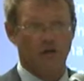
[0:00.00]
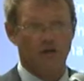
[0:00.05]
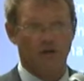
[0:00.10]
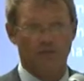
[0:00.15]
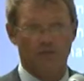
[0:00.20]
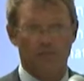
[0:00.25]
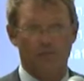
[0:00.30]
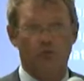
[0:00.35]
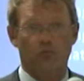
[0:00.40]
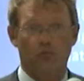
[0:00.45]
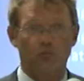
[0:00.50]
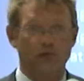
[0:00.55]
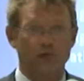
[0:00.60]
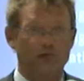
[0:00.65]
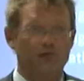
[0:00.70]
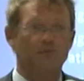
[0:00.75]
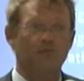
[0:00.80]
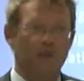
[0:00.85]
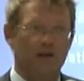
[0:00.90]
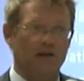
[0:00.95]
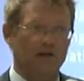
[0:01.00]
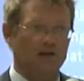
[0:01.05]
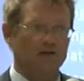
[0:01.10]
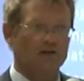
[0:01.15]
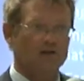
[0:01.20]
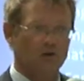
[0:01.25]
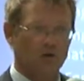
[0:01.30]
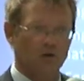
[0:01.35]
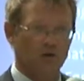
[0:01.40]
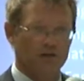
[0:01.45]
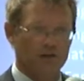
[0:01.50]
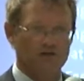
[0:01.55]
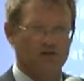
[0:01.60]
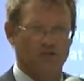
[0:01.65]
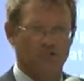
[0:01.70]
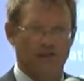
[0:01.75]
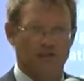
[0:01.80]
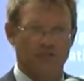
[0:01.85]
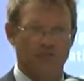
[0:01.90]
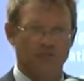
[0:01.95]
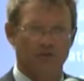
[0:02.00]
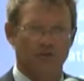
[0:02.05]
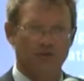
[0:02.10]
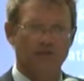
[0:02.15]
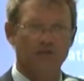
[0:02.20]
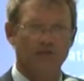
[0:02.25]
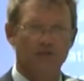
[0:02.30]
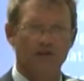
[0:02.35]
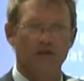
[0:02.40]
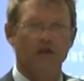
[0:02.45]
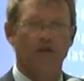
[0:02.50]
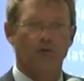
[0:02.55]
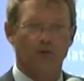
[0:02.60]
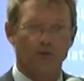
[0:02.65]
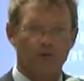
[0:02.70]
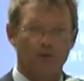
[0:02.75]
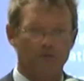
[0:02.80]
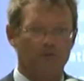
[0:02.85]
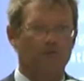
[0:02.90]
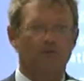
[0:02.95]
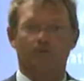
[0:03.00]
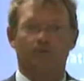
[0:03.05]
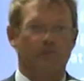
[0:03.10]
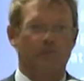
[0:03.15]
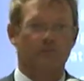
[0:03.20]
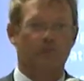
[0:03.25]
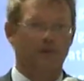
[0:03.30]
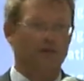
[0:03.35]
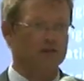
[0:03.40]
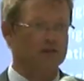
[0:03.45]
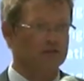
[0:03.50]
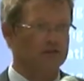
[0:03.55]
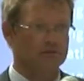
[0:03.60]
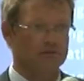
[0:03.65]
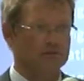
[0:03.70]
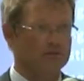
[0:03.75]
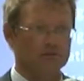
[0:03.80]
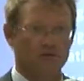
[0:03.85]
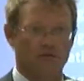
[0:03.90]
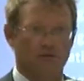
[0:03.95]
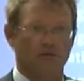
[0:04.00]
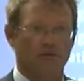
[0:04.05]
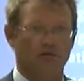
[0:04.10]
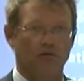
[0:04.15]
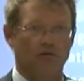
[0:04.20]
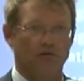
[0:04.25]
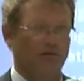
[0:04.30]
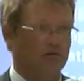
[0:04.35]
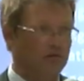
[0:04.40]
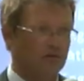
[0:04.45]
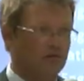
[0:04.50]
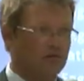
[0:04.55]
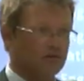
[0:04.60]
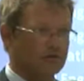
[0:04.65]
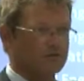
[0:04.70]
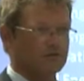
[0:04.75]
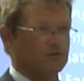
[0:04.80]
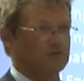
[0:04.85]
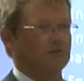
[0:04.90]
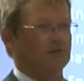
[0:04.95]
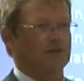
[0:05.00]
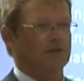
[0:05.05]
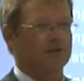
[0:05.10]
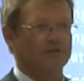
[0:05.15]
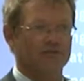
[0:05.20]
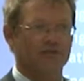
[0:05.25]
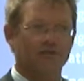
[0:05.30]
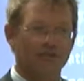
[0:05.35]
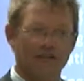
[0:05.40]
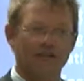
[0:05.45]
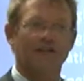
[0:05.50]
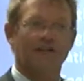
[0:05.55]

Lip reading: upon which American law is applicable, or Barbadian law, or whatever.